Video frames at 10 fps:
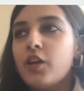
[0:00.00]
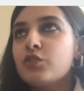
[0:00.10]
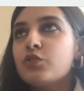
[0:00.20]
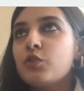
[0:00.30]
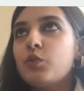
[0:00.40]

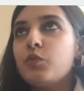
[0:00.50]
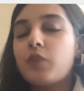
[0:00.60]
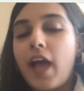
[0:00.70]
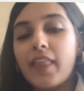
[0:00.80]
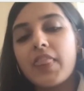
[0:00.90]
So
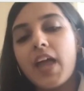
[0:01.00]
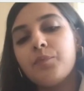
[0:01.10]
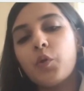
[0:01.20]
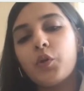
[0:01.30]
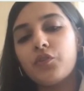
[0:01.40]
at
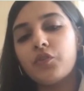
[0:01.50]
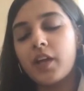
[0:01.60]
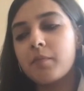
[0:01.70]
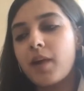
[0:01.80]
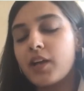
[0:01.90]
that point of
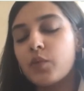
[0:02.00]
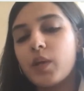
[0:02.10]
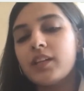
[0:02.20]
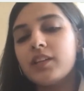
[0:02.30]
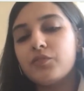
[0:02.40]
time, I had
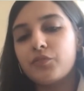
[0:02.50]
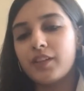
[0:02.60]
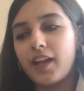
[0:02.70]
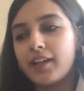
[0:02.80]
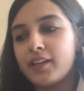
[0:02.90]
very
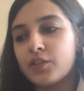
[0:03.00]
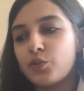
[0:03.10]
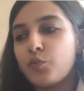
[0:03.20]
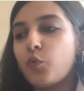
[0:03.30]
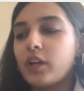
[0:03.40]
different ideas
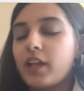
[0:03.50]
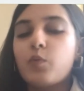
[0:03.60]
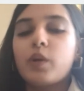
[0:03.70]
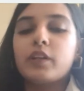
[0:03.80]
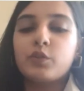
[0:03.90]
of what I
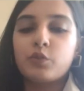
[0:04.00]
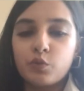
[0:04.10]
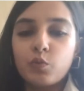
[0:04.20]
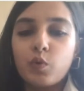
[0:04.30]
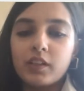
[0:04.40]
wanted to
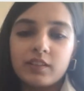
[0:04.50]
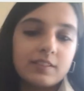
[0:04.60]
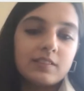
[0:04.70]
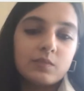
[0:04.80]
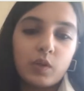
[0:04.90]
do,
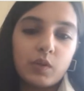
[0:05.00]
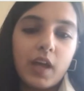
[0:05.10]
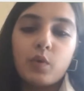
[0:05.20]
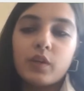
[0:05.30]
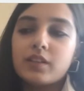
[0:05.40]
what
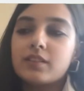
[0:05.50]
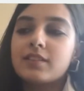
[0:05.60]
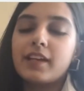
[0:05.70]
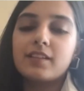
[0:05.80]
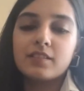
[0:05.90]
I wanted the
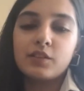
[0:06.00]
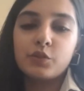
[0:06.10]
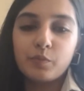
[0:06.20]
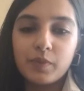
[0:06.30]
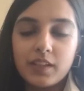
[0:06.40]
side hustle
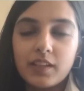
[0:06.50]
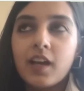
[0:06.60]
to be.